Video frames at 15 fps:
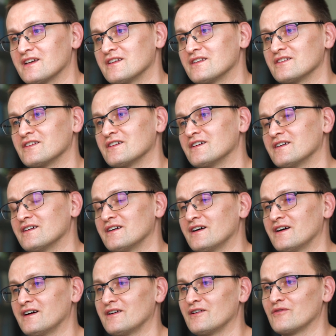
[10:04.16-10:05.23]
And
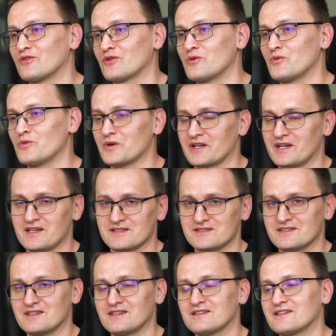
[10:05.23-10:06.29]
from what I
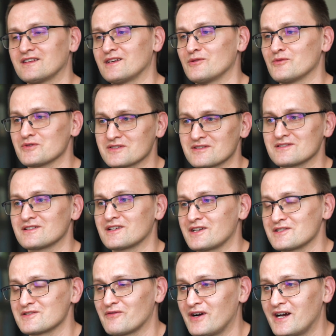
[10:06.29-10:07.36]
seen, he was
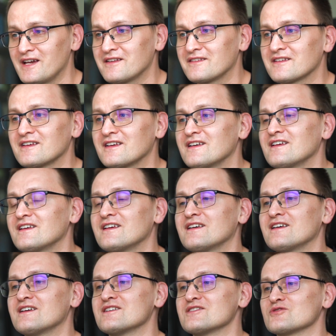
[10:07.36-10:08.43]
satisfied.
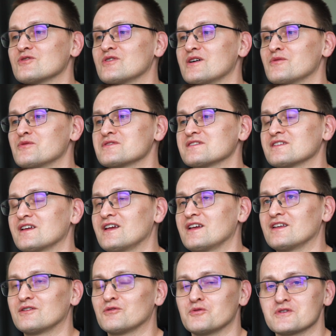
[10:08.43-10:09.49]
So I would say
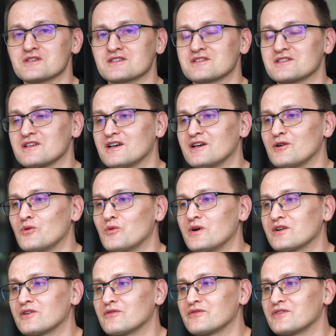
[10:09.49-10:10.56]
it was
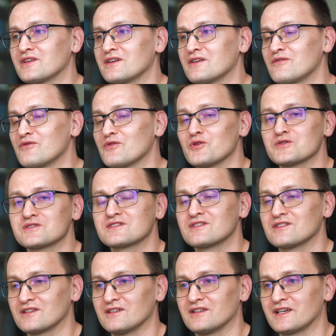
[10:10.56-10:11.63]
one of the
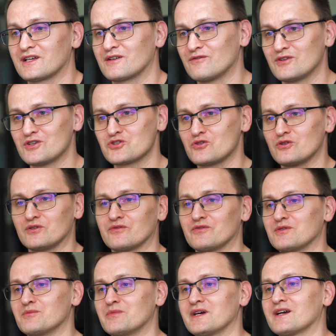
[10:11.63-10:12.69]
first like visual
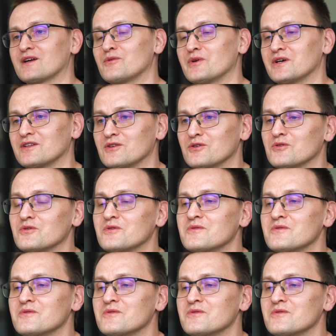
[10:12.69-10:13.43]
feedback when you